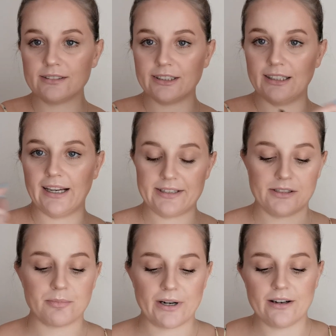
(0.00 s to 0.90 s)
the
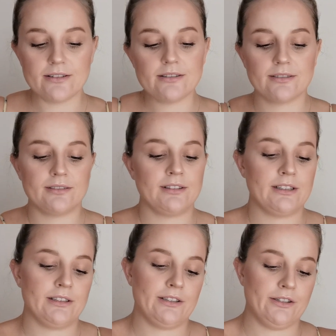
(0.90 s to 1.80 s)
lighter brown,
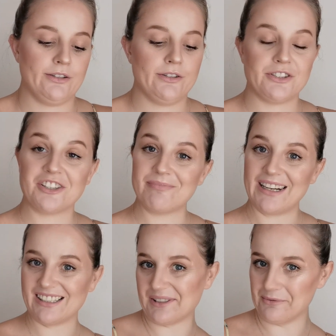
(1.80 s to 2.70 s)
to
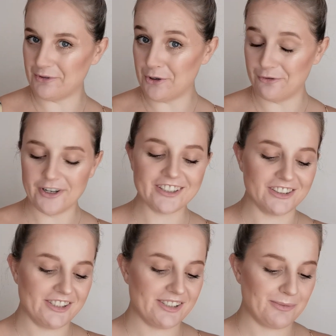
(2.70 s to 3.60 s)
make some faux
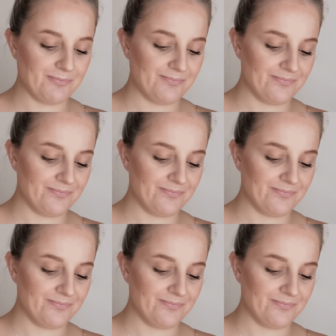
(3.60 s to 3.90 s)
freckles.